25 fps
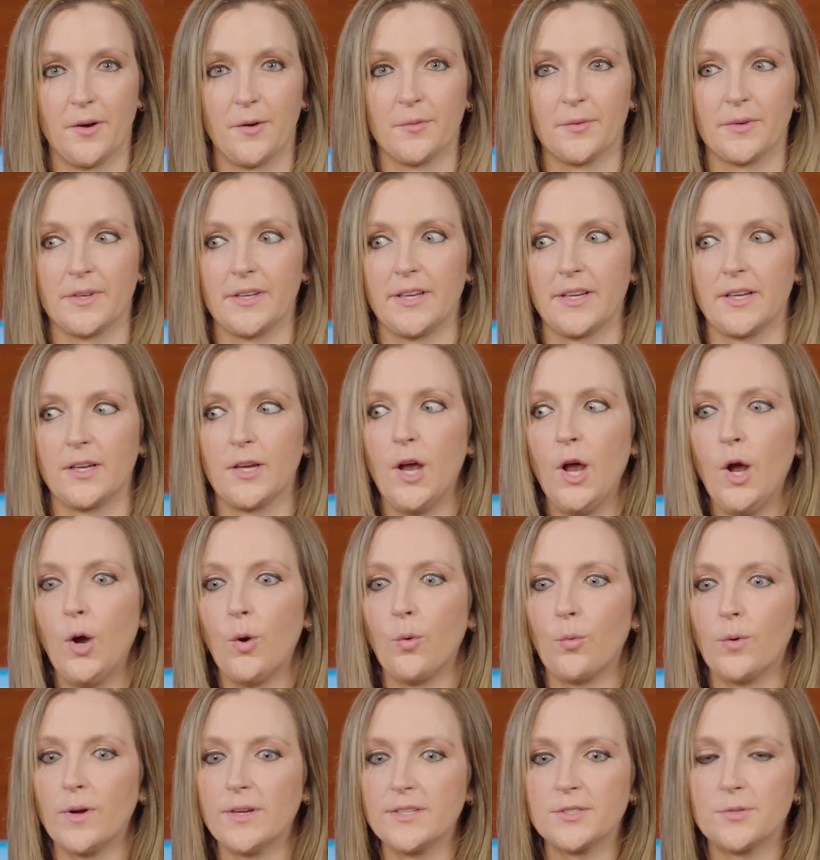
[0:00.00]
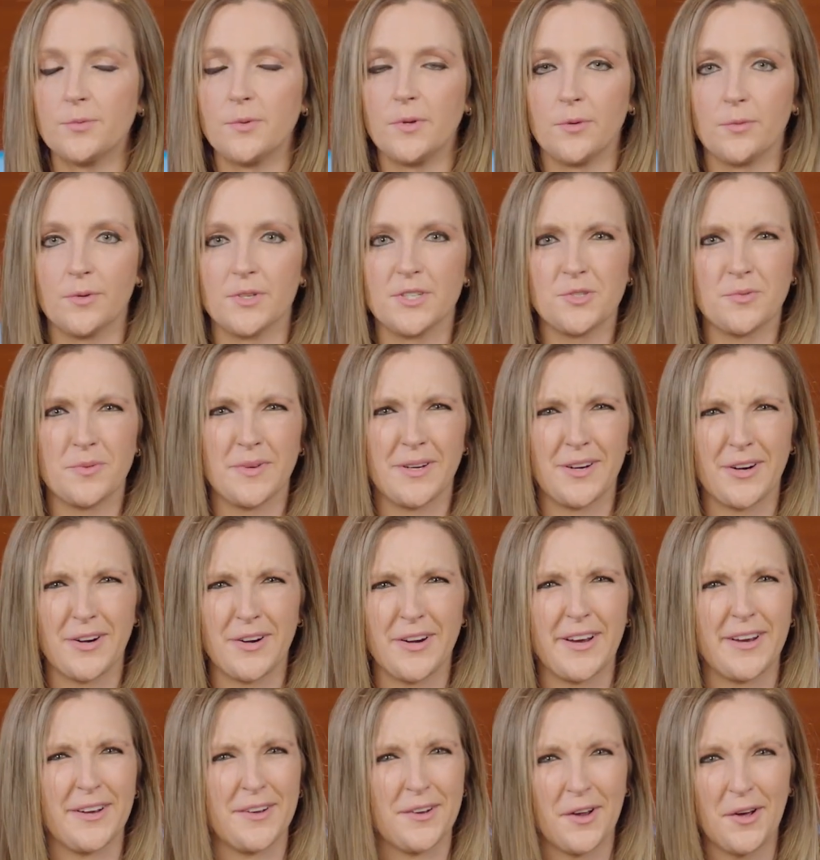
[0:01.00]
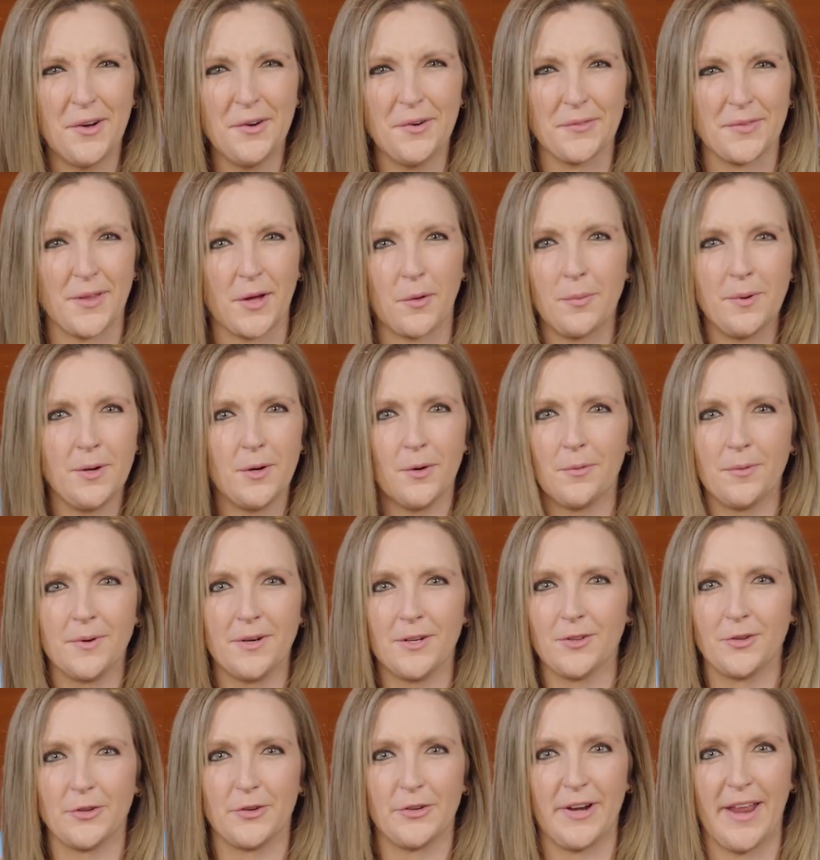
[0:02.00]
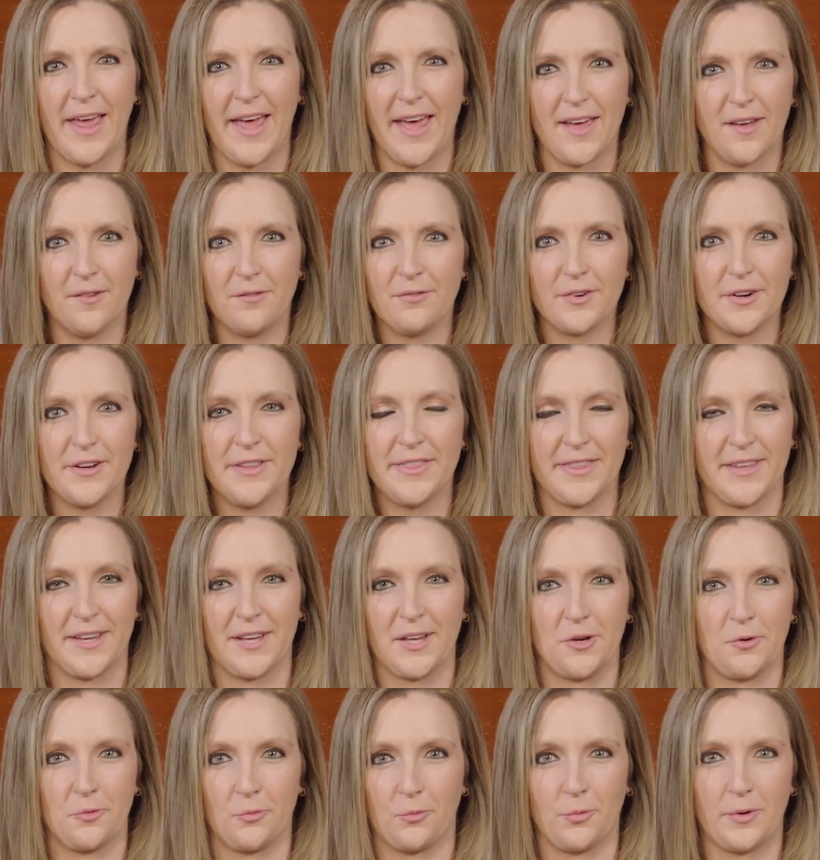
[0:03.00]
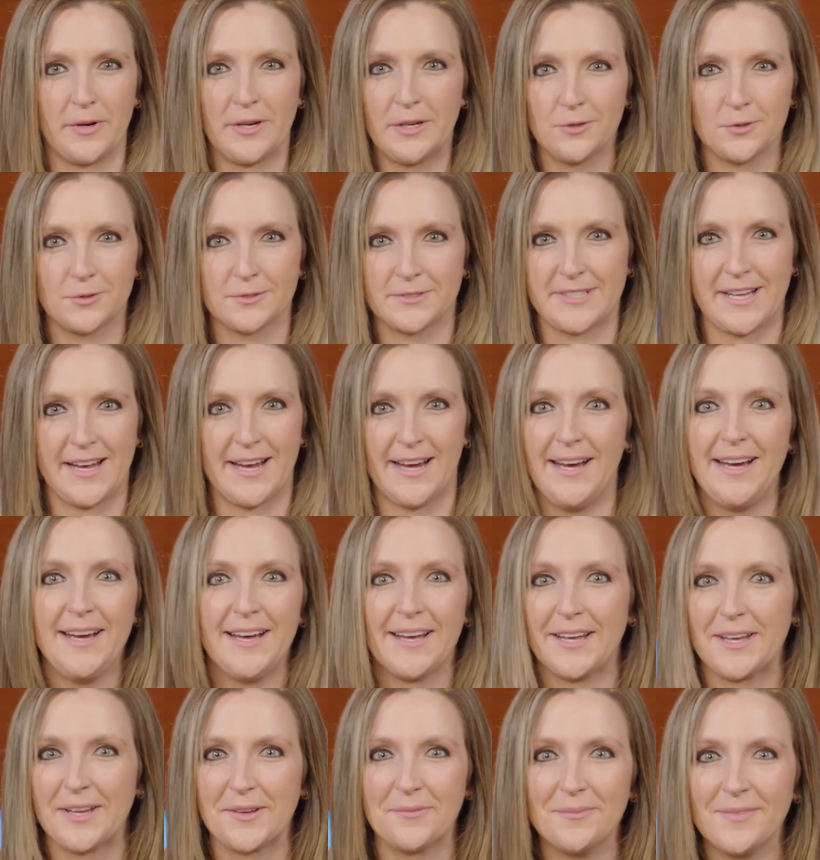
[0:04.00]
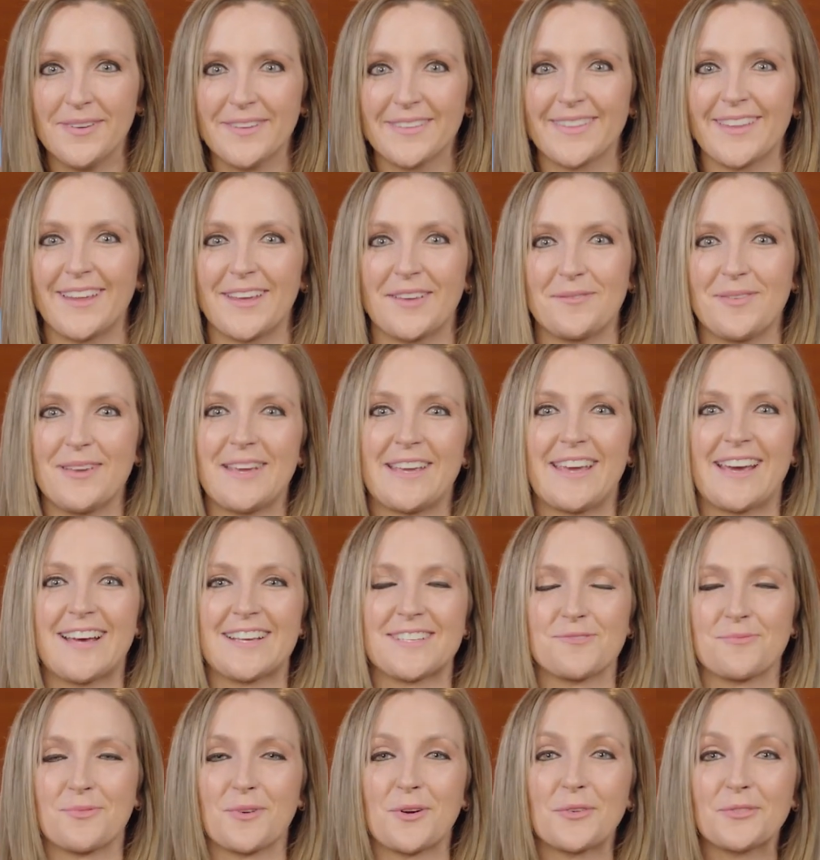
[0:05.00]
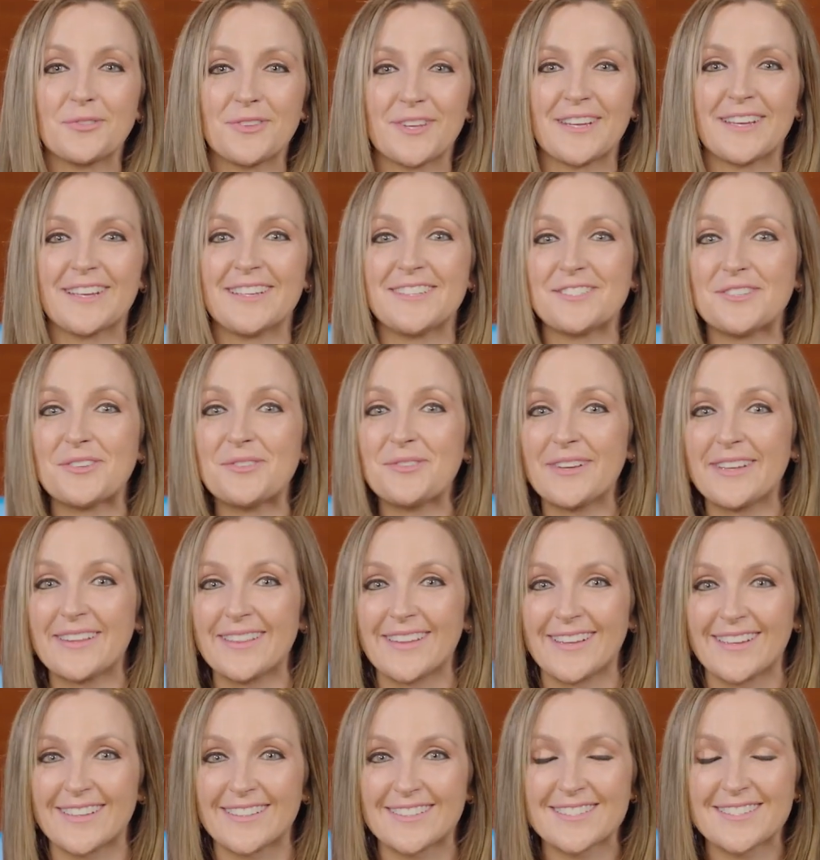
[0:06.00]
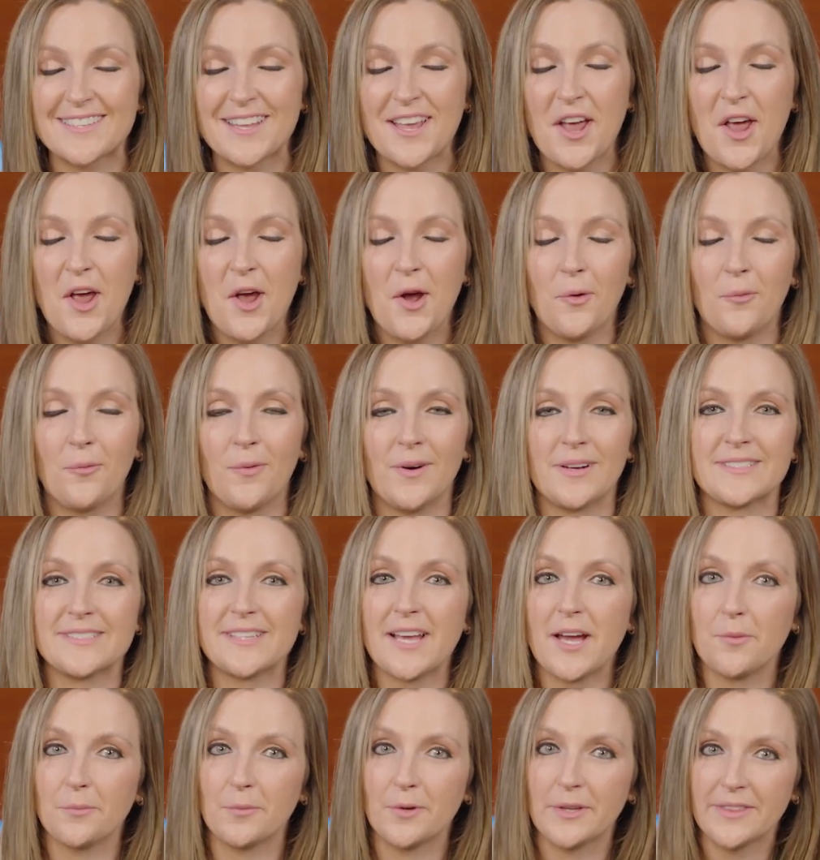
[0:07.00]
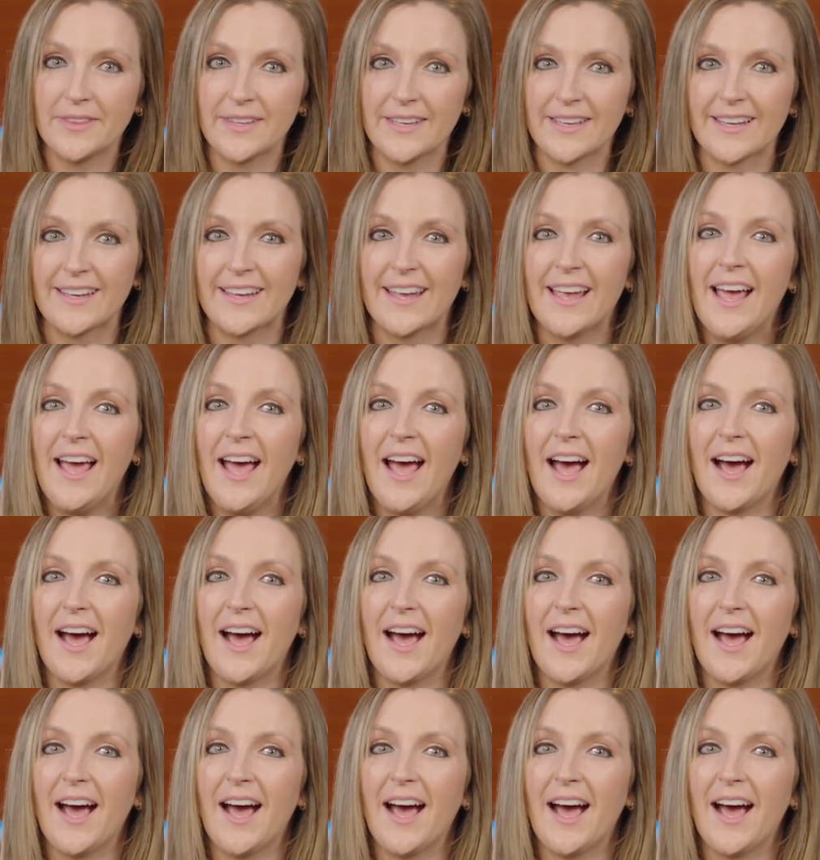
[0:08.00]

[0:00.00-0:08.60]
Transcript: And we're like, what do we wish we'd already known? Like, we don't want to learn everything in real time, like, because we're only doing this one time, we think.